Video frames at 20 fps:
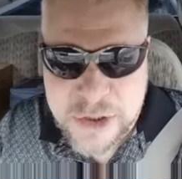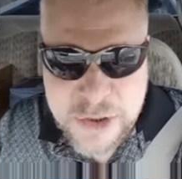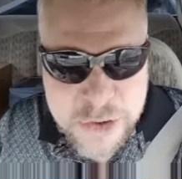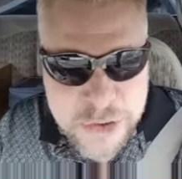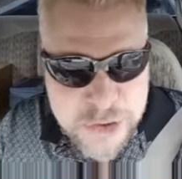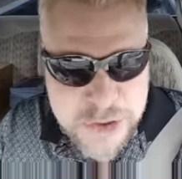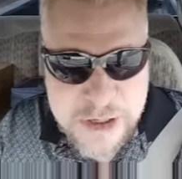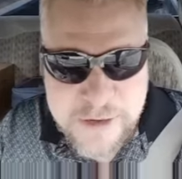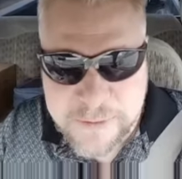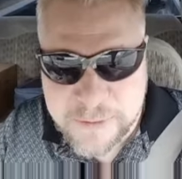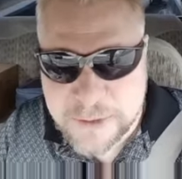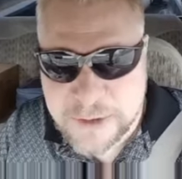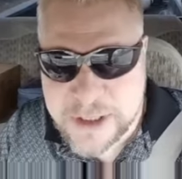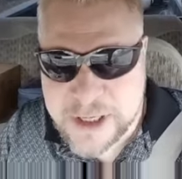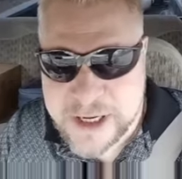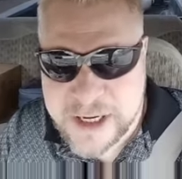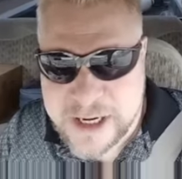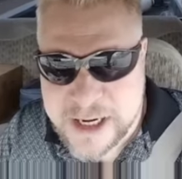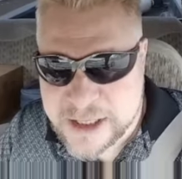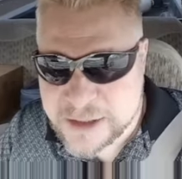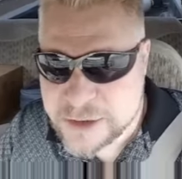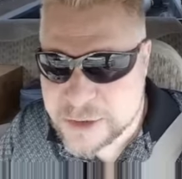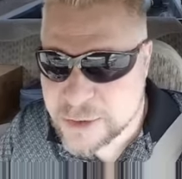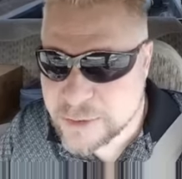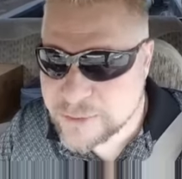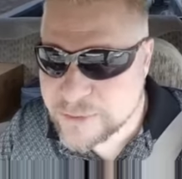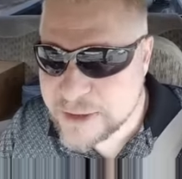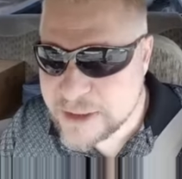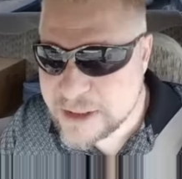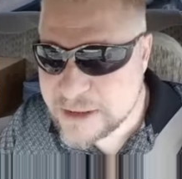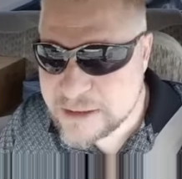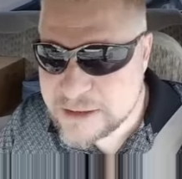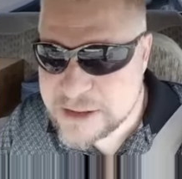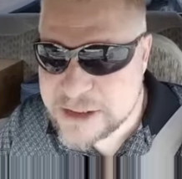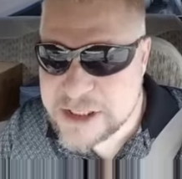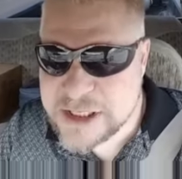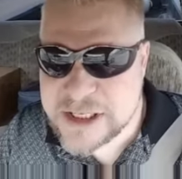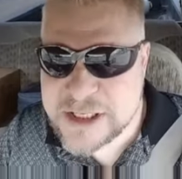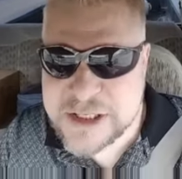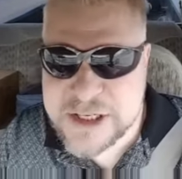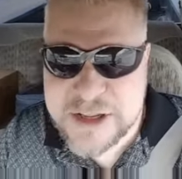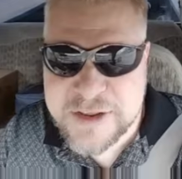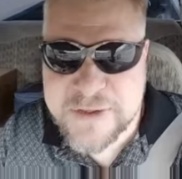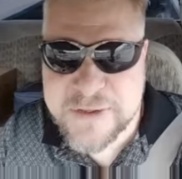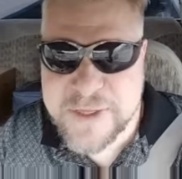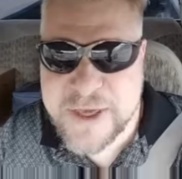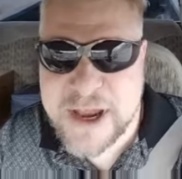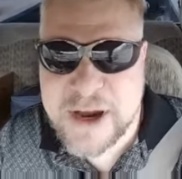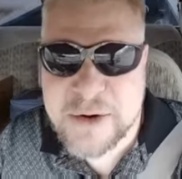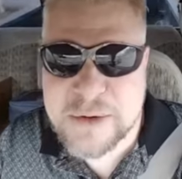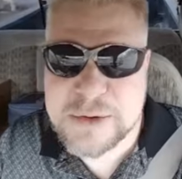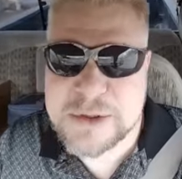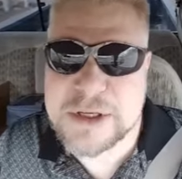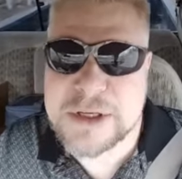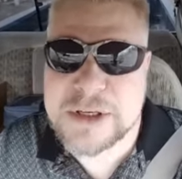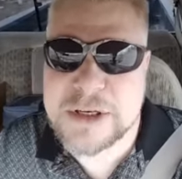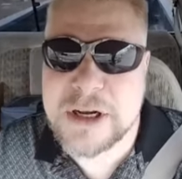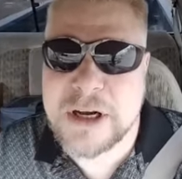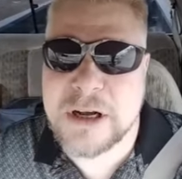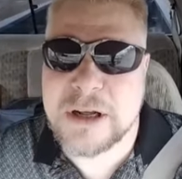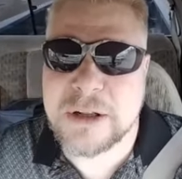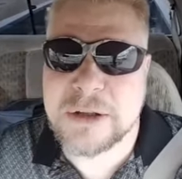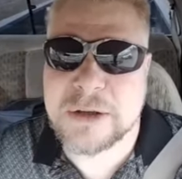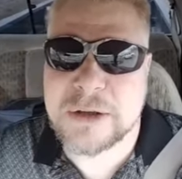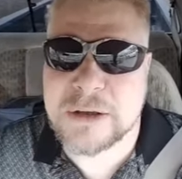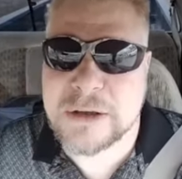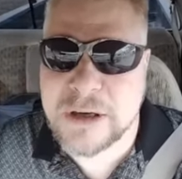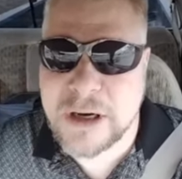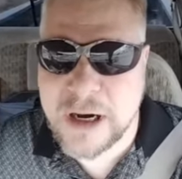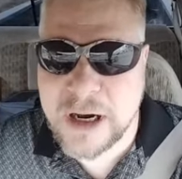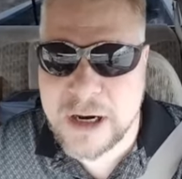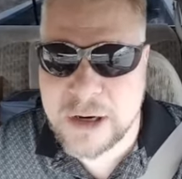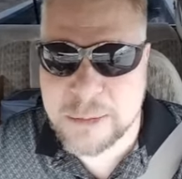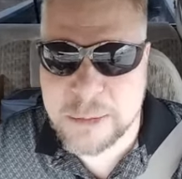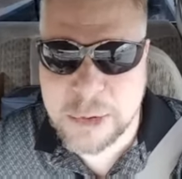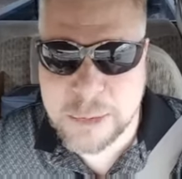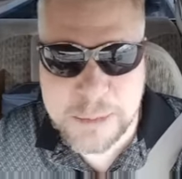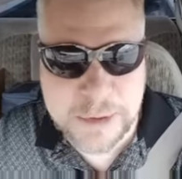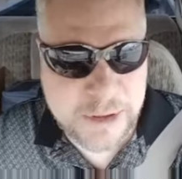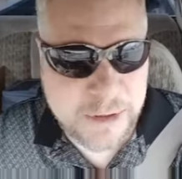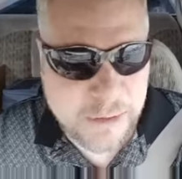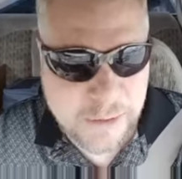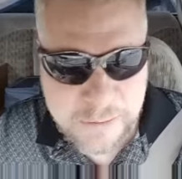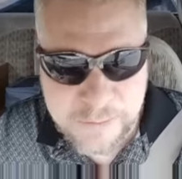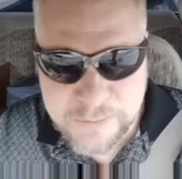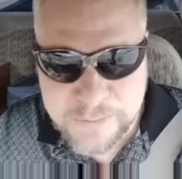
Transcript: Chevrolet SUV, $60,000 automobile.